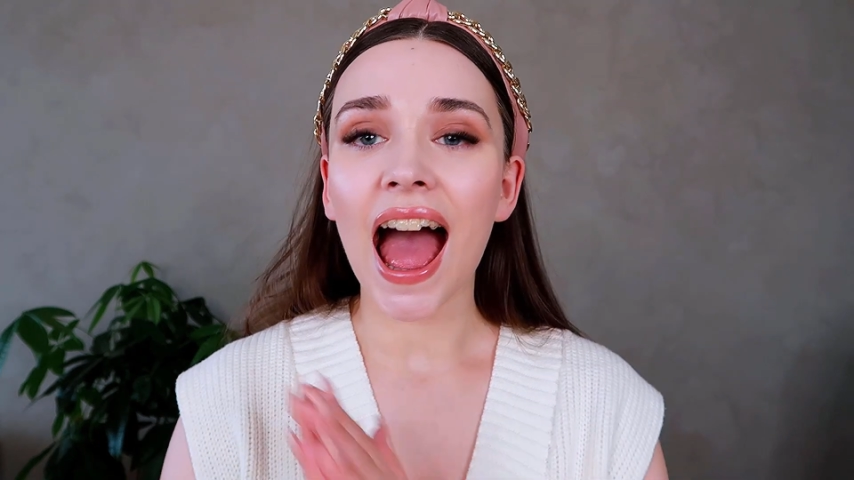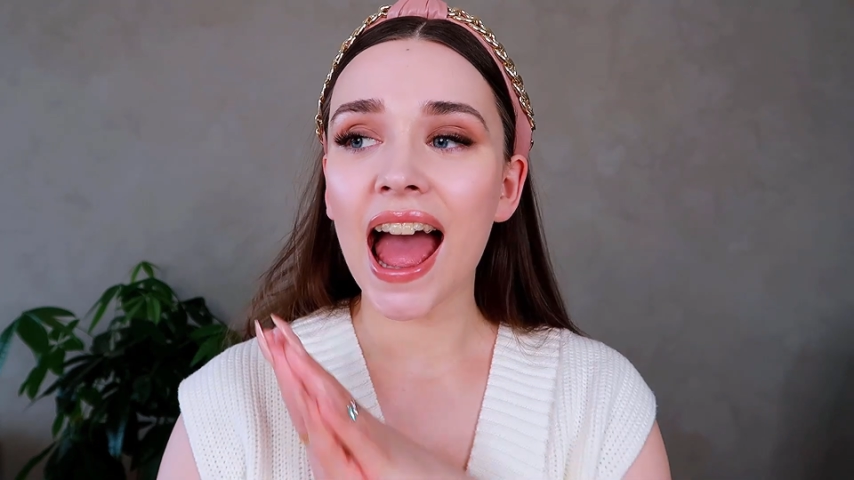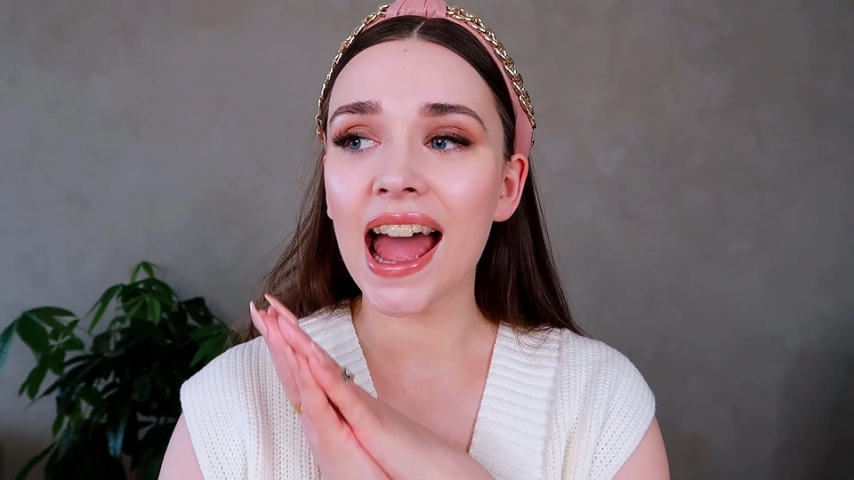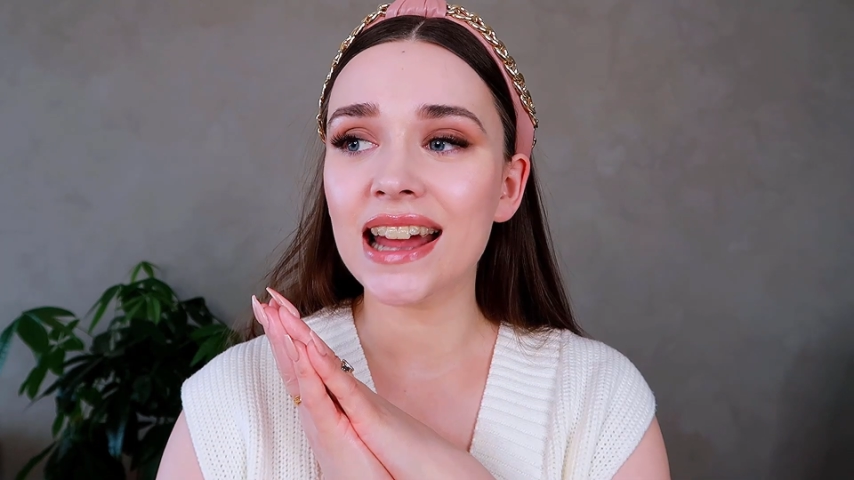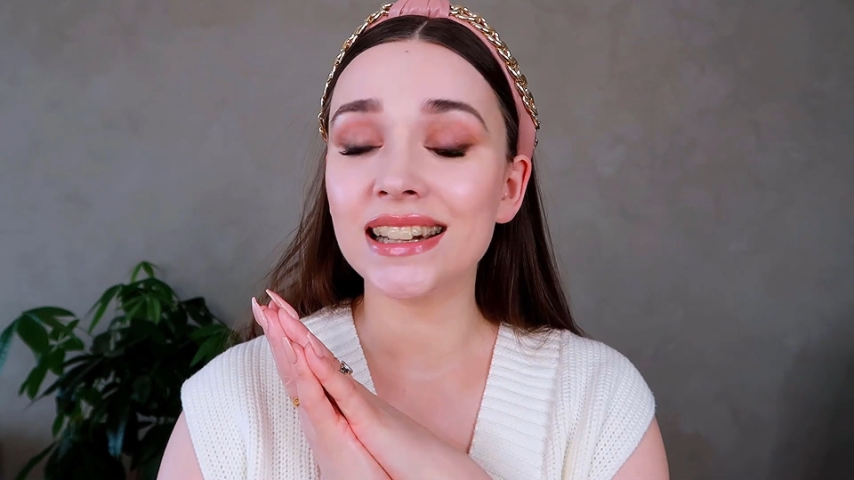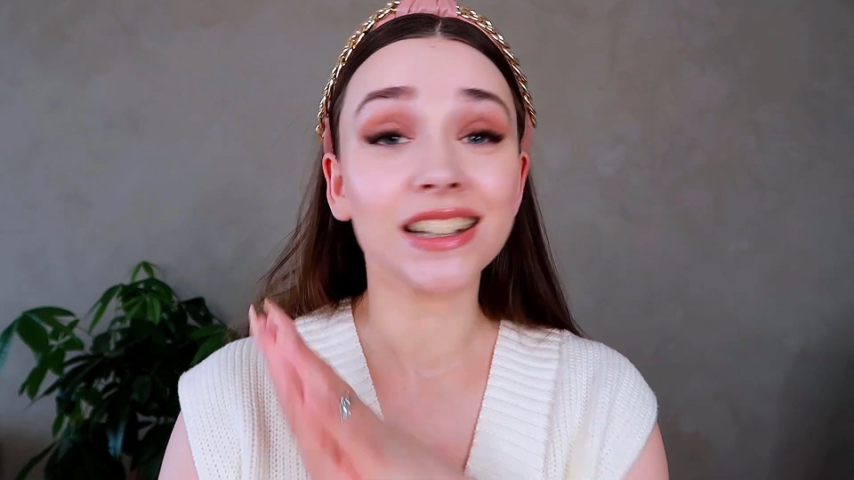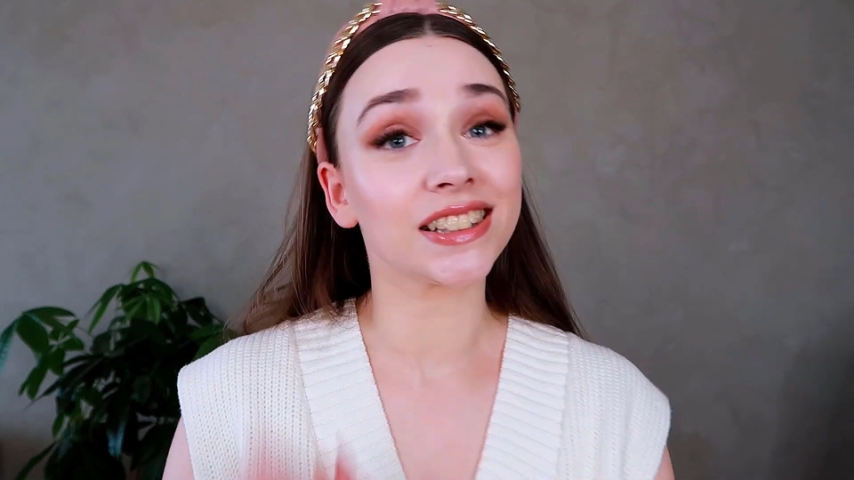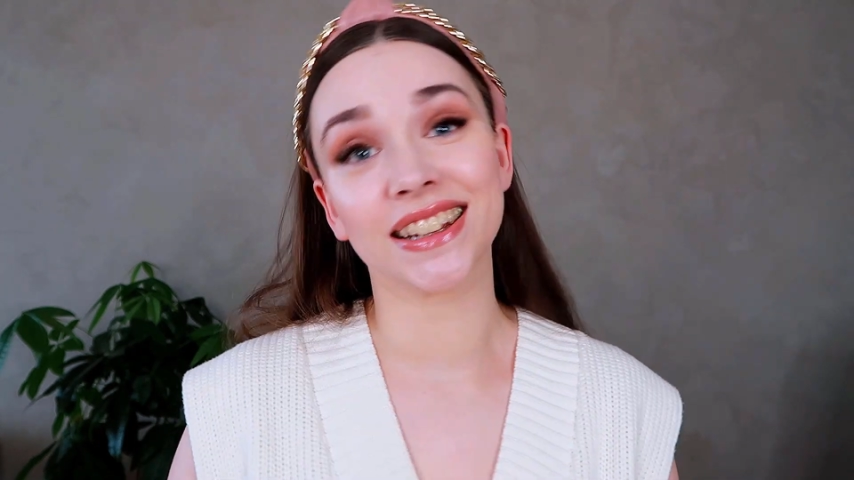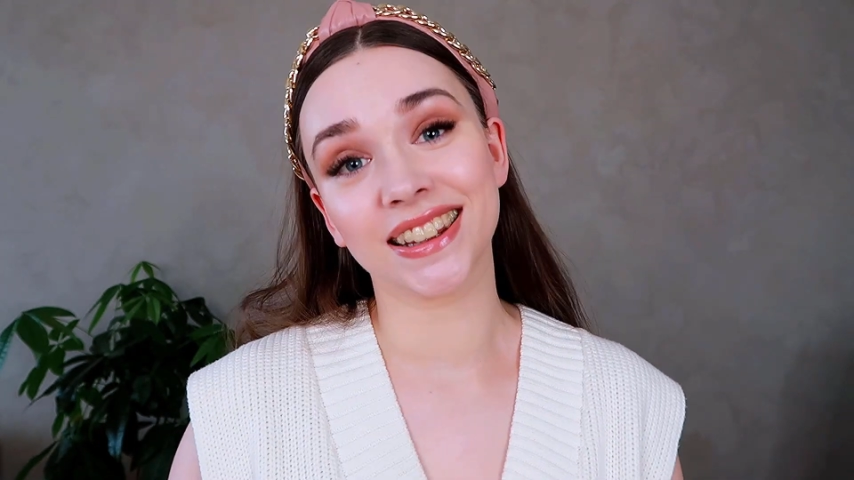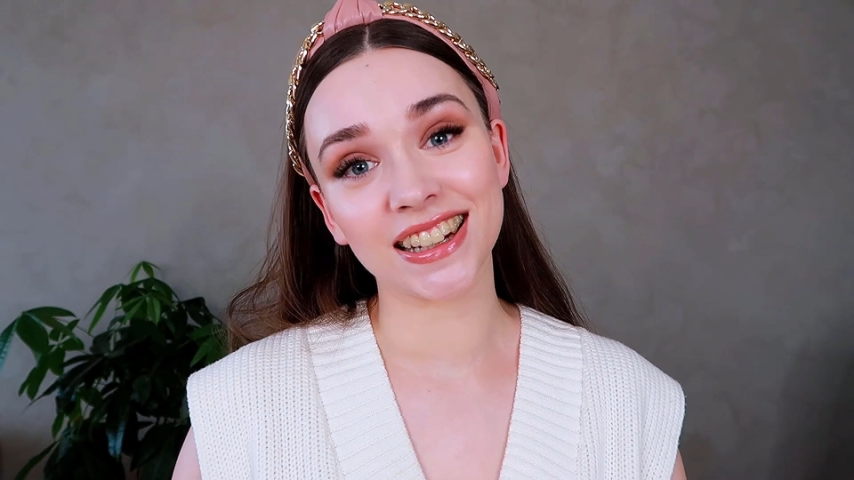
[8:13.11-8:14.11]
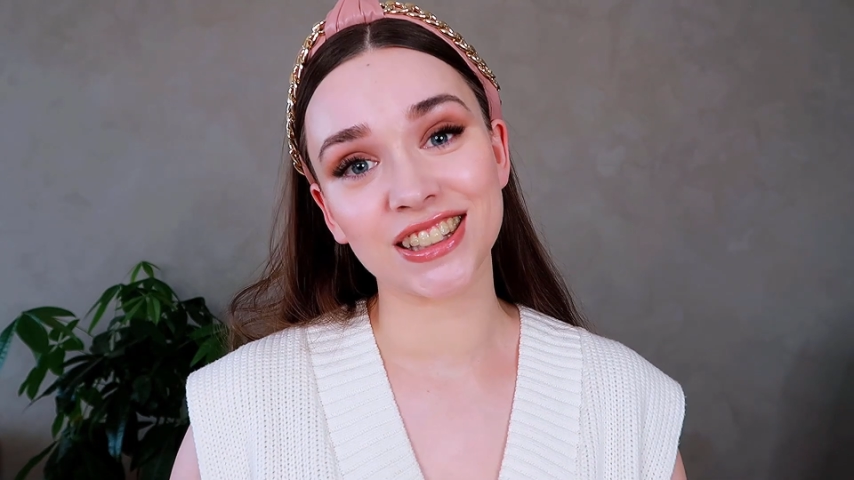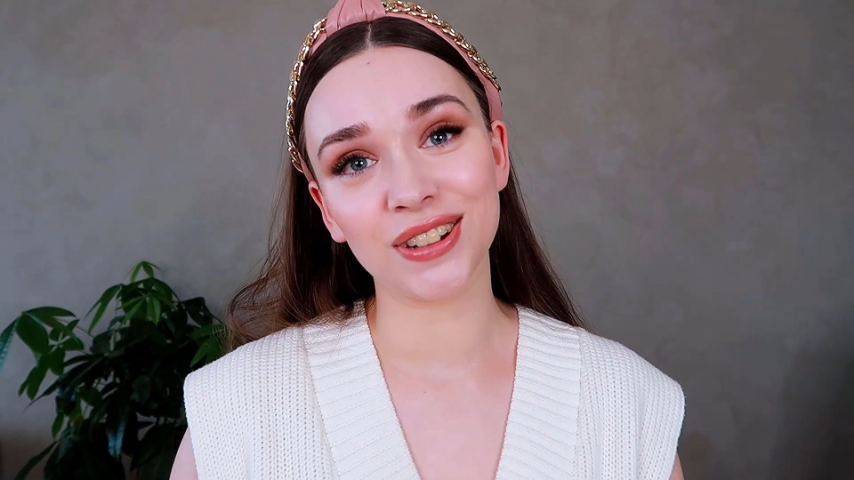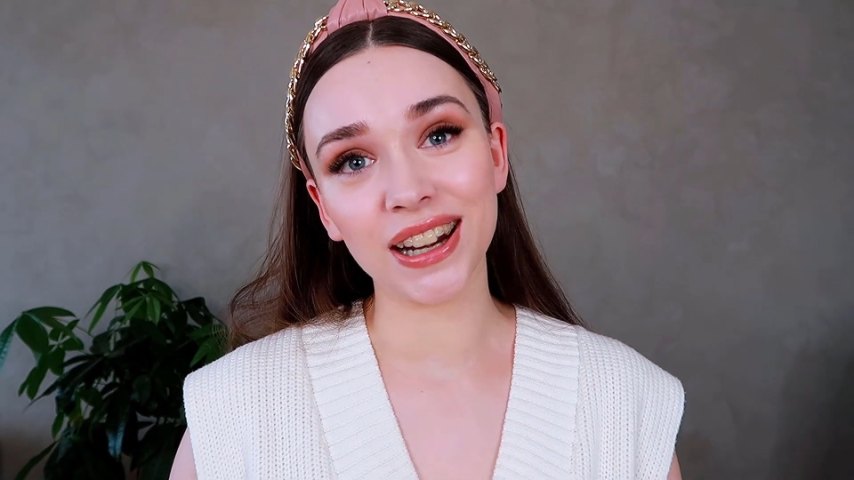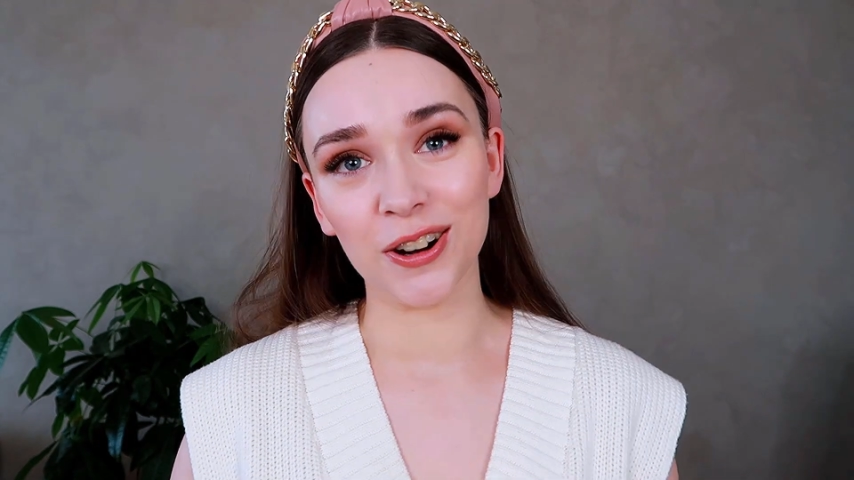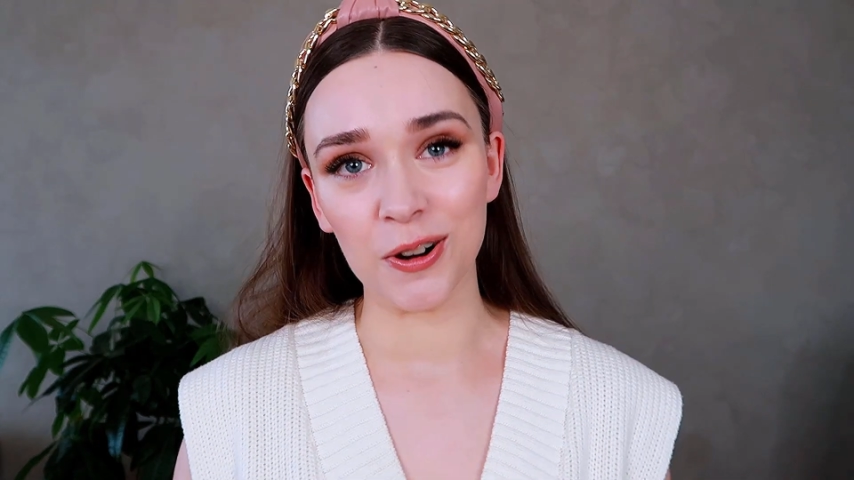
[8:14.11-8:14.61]
and I'll see you in the next
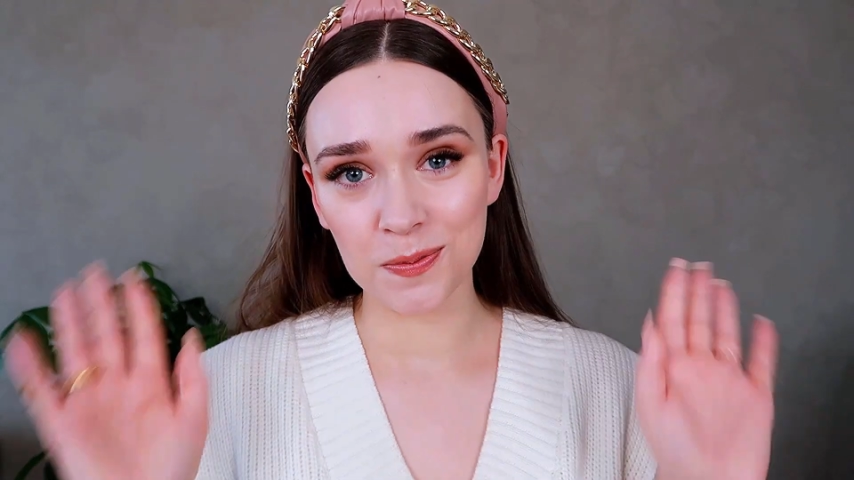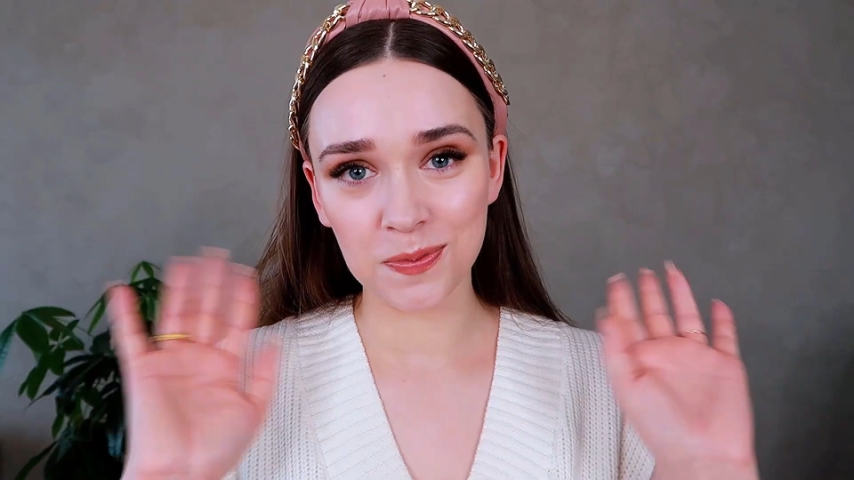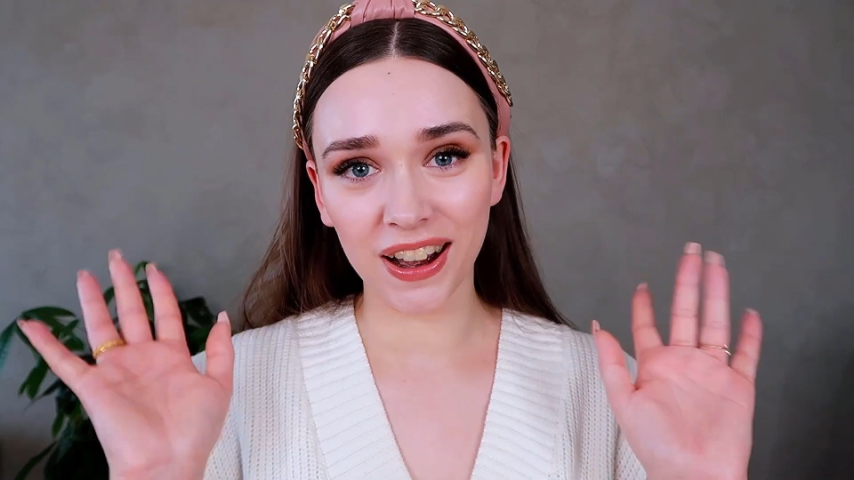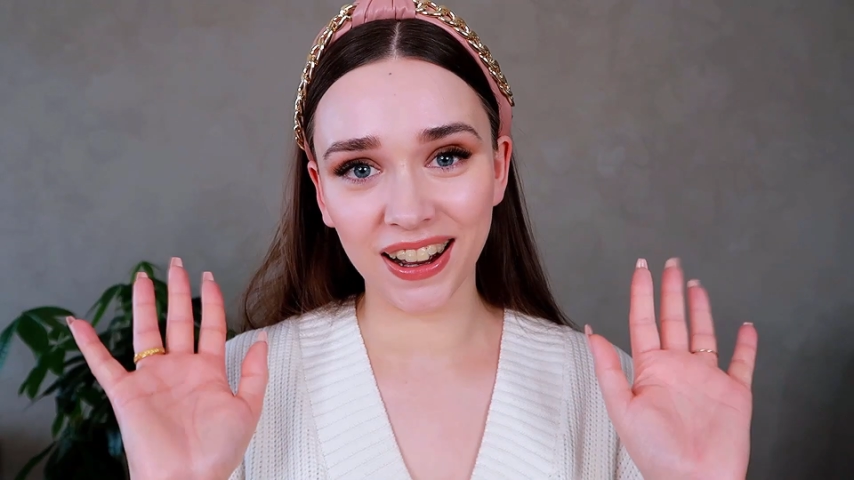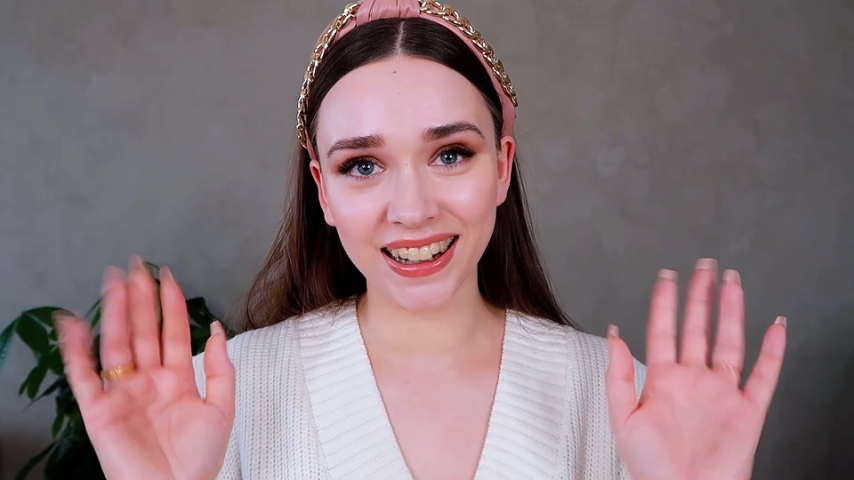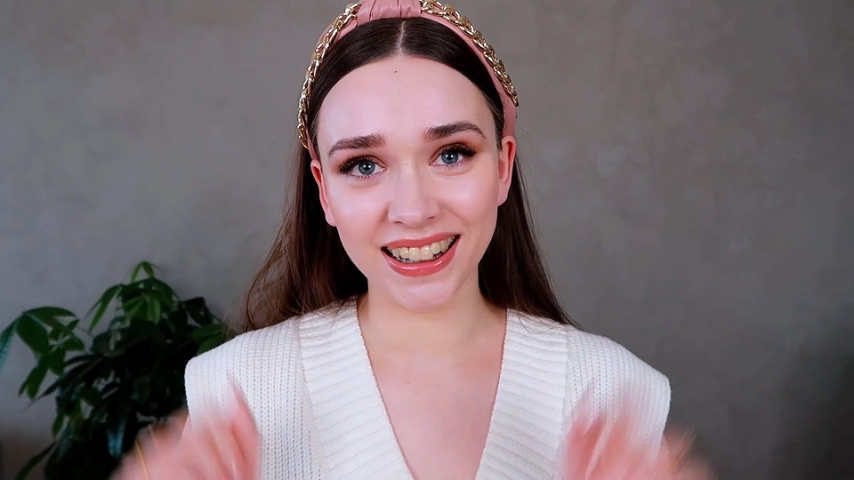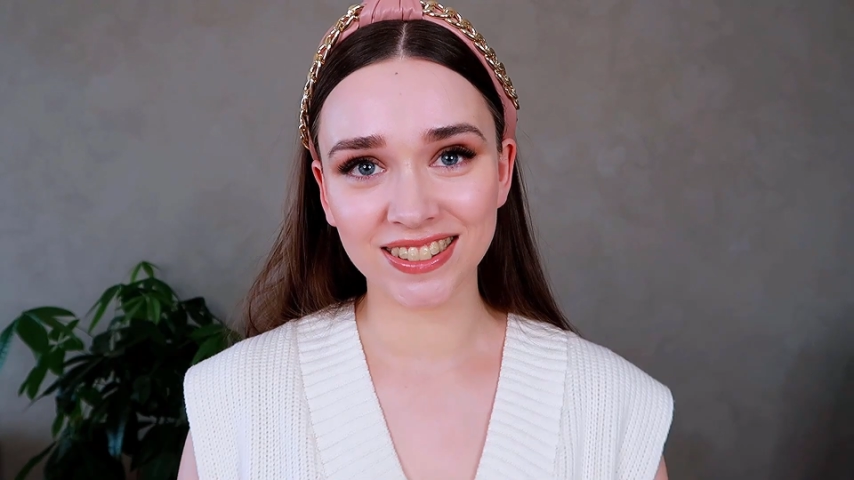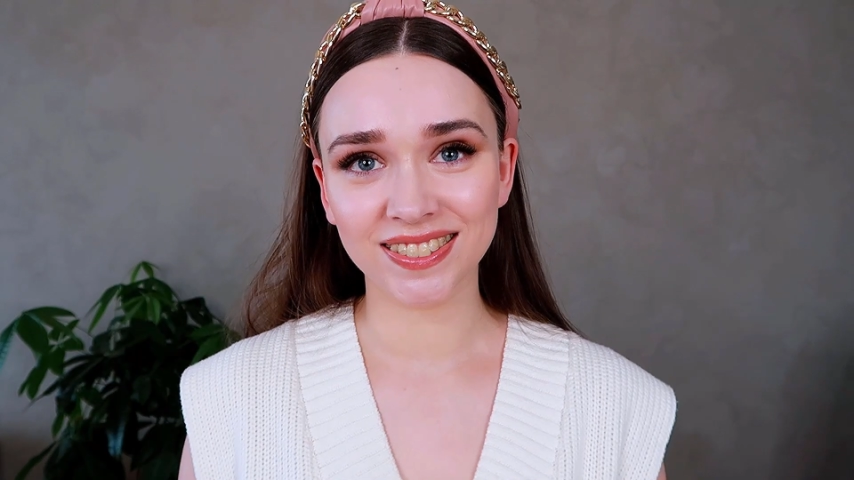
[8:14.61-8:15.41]
video. Bye!